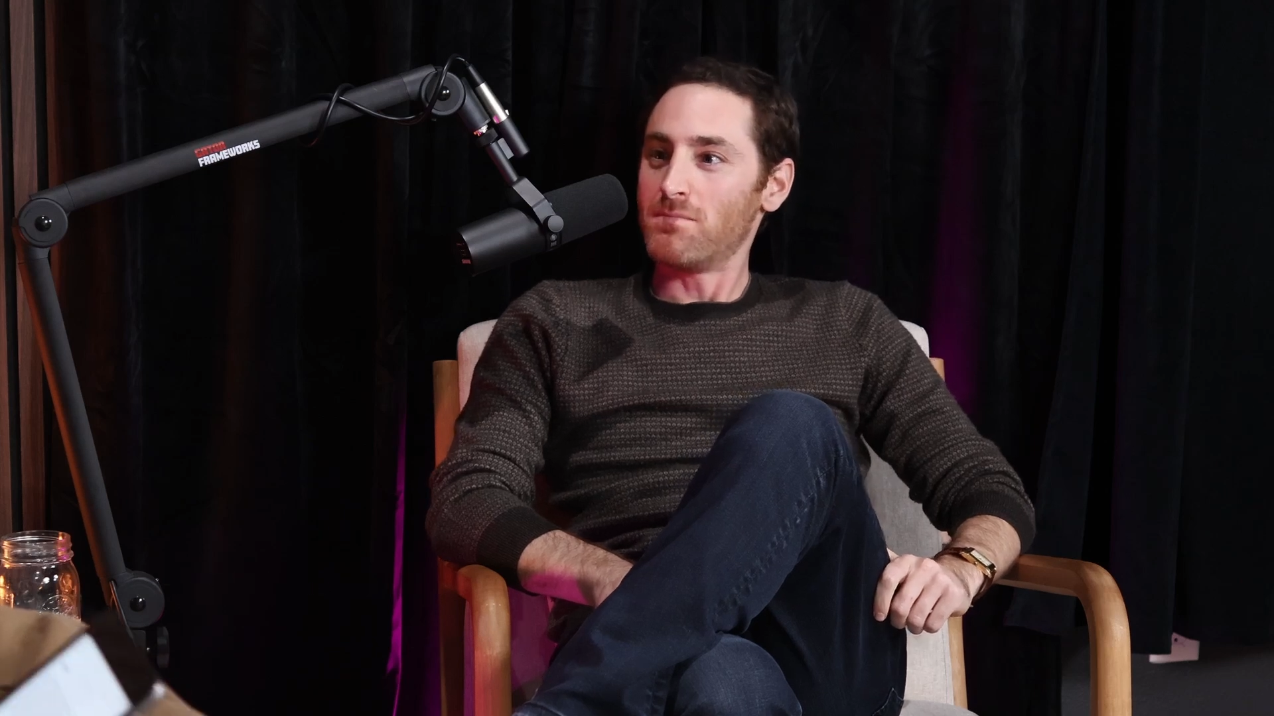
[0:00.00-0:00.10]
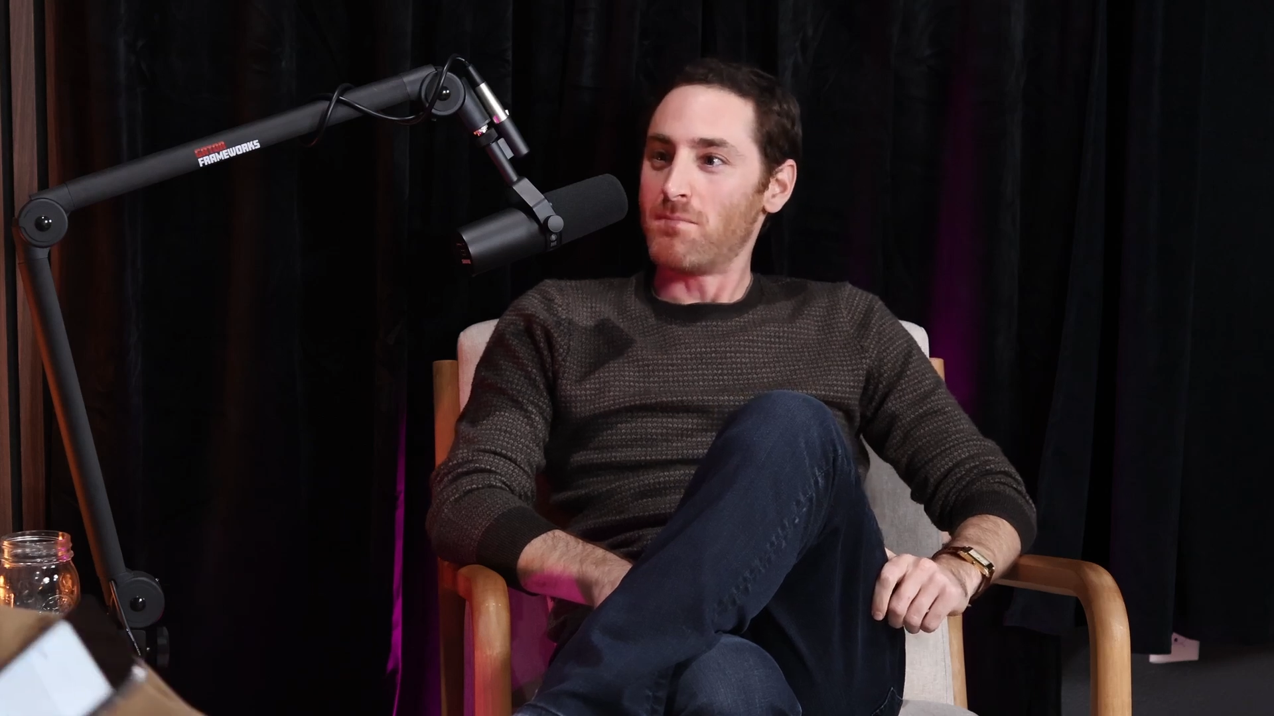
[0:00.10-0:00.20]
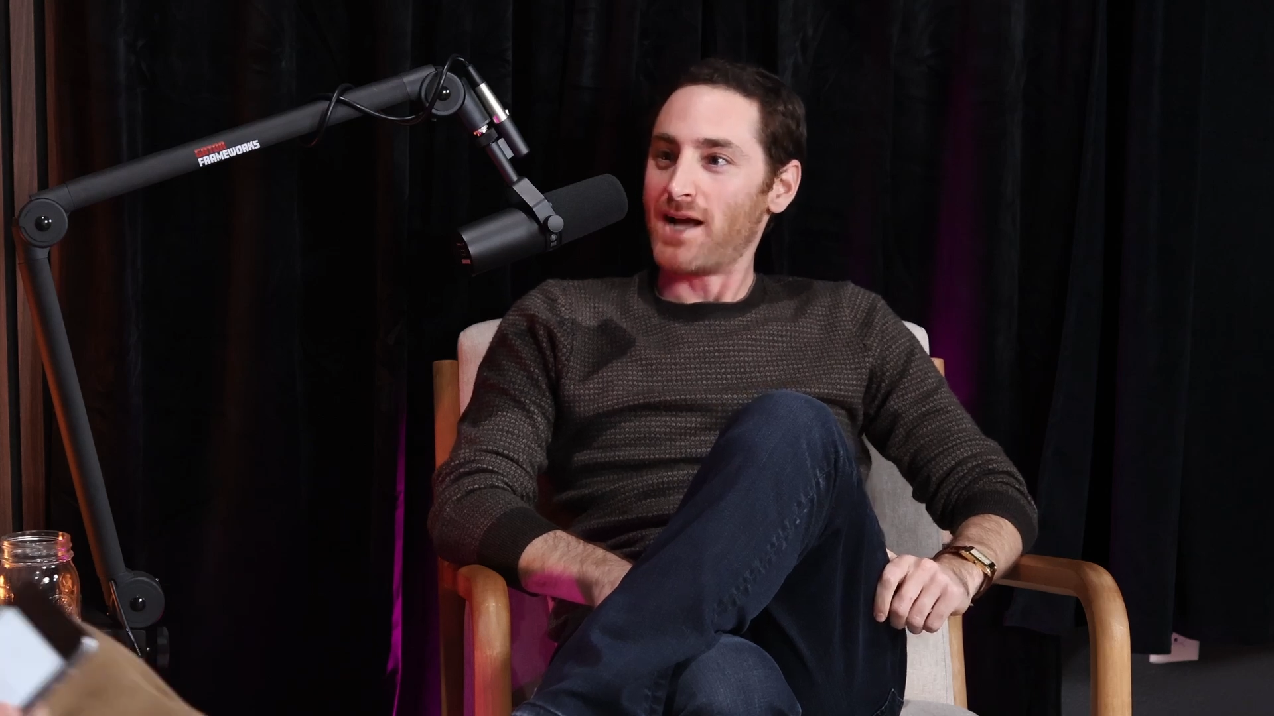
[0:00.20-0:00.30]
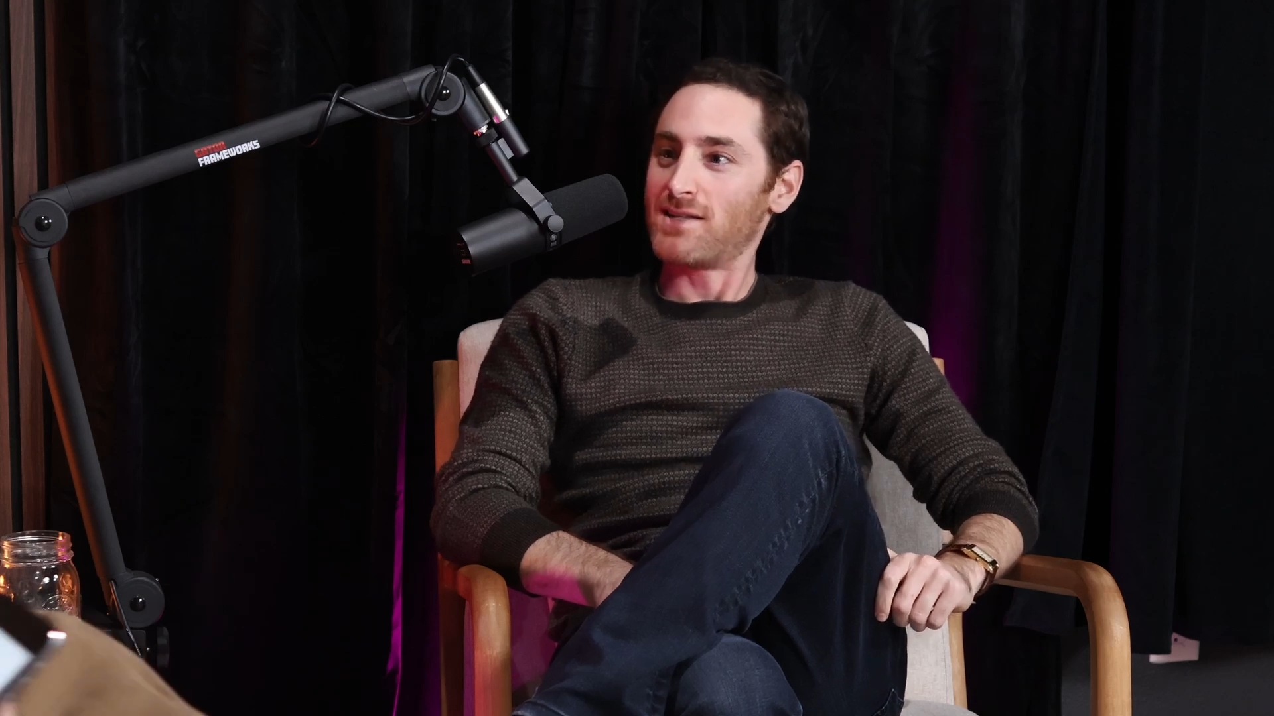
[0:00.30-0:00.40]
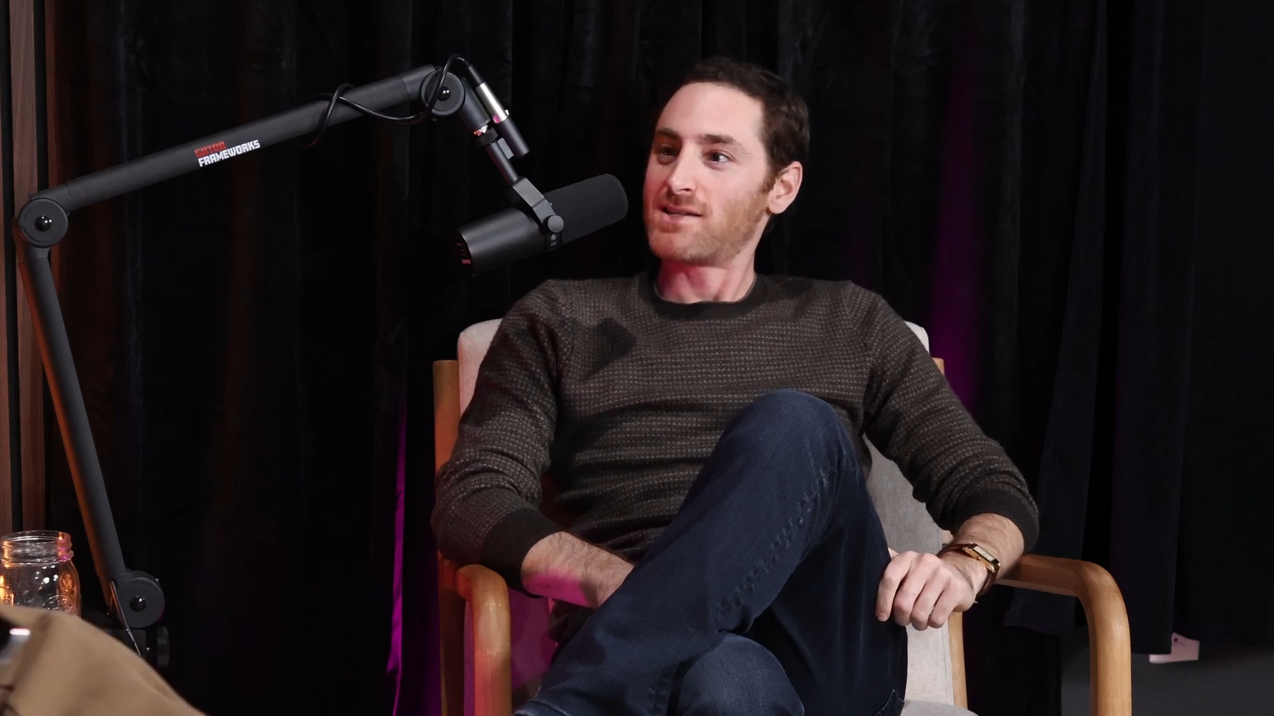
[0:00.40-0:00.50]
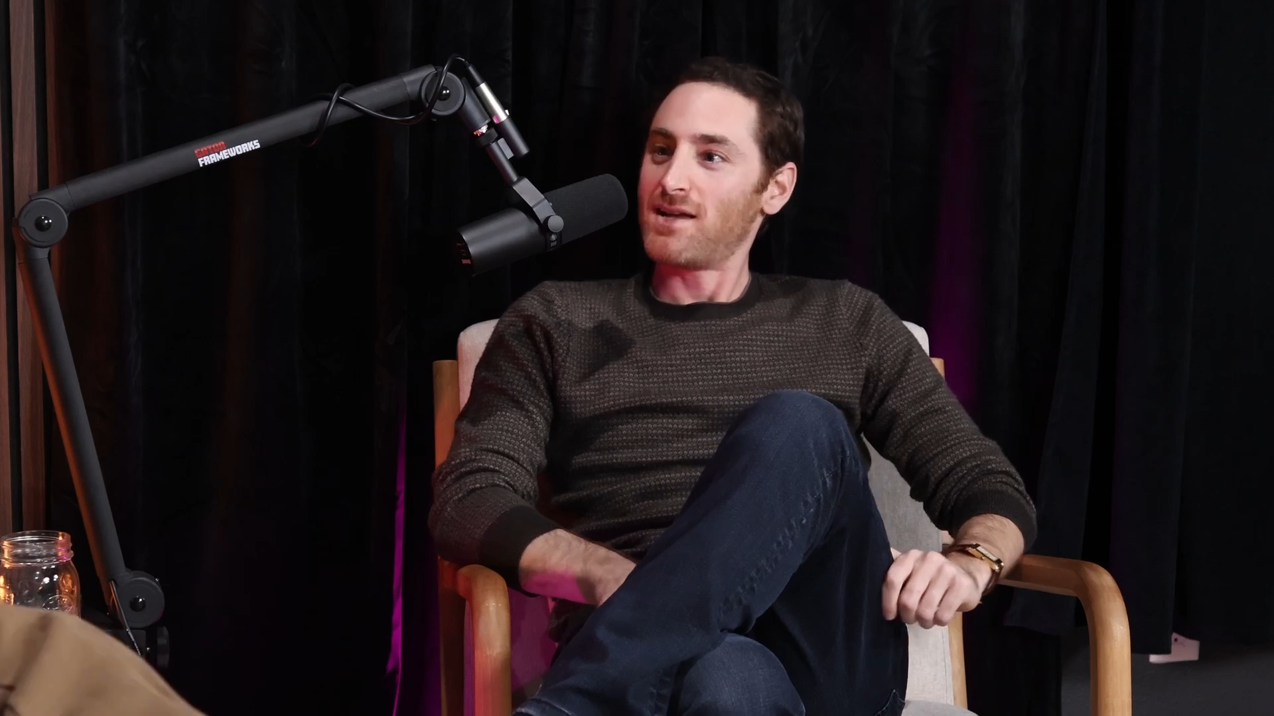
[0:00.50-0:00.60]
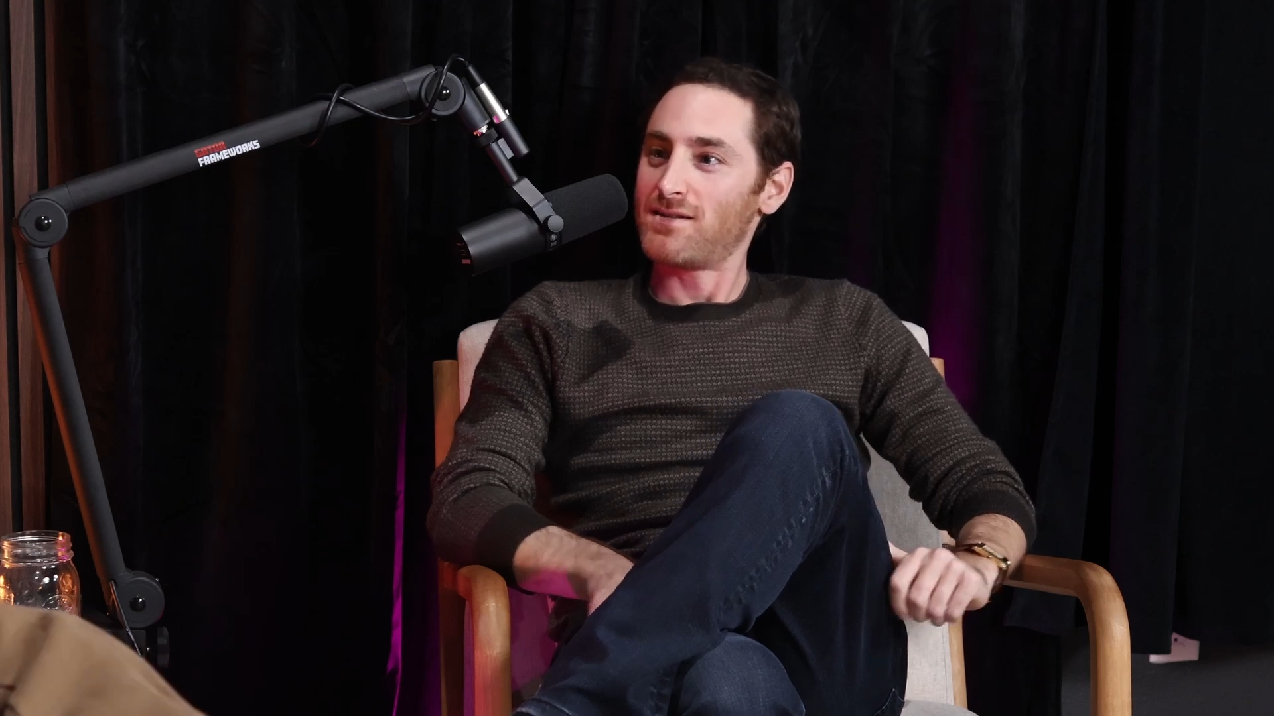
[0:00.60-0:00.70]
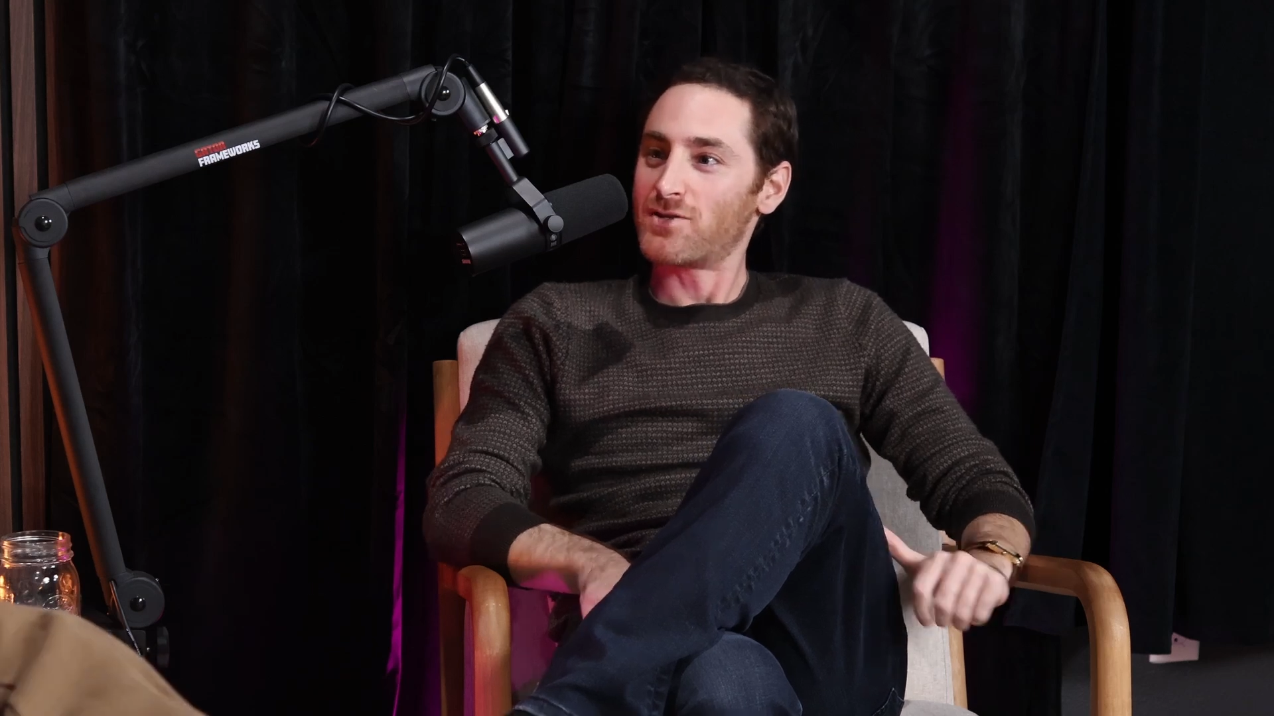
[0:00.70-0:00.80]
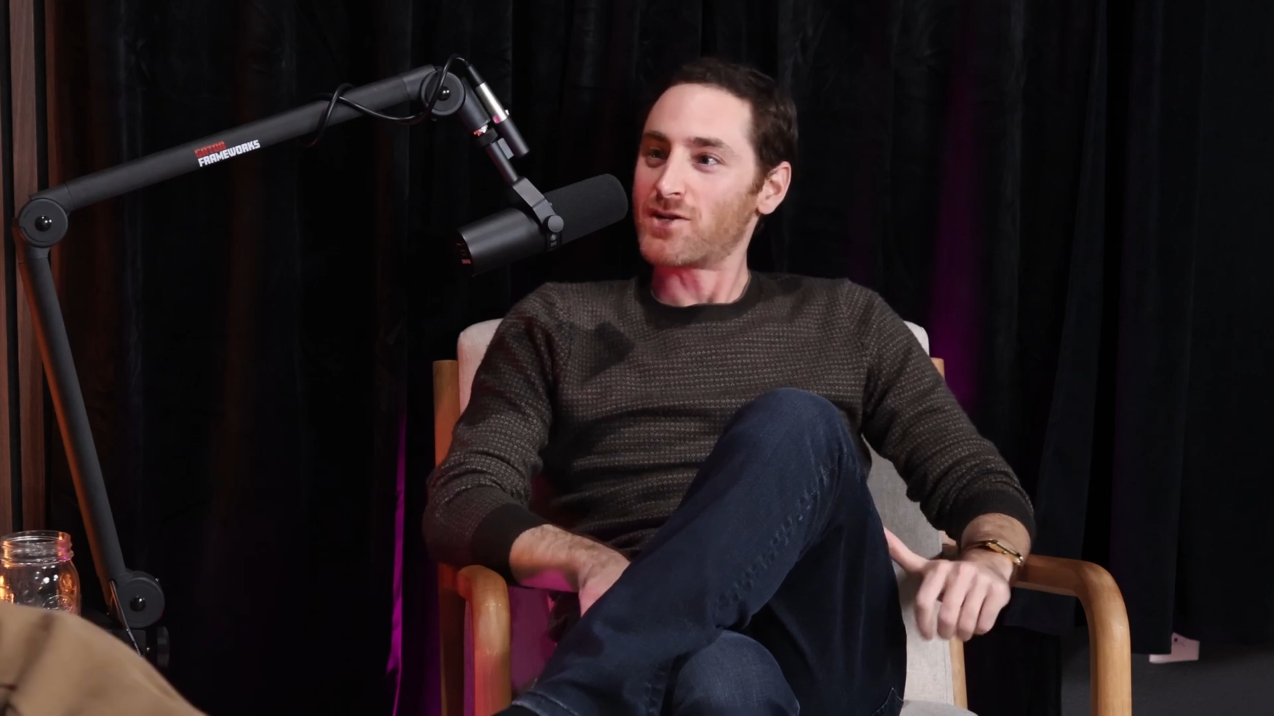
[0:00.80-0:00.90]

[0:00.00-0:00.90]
mindset you